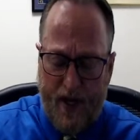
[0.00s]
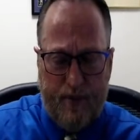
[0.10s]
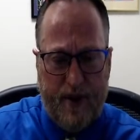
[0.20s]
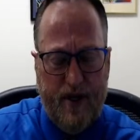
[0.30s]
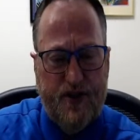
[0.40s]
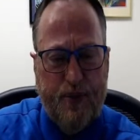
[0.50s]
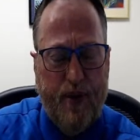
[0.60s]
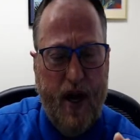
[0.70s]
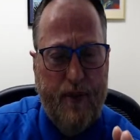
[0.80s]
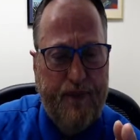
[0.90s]
But here's the
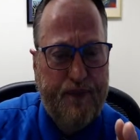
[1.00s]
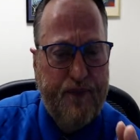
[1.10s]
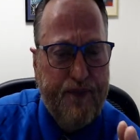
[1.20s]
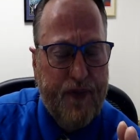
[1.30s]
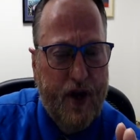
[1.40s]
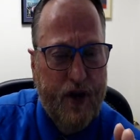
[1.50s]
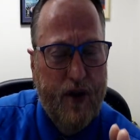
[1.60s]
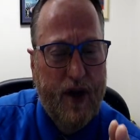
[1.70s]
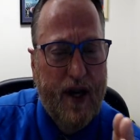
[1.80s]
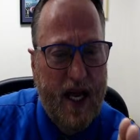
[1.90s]
problem. You're on a
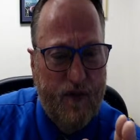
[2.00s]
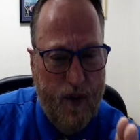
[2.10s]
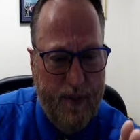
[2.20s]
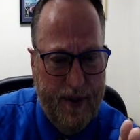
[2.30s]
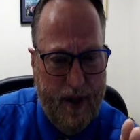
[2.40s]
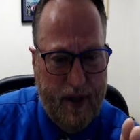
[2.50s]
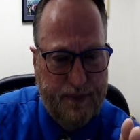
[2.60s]
live webinar.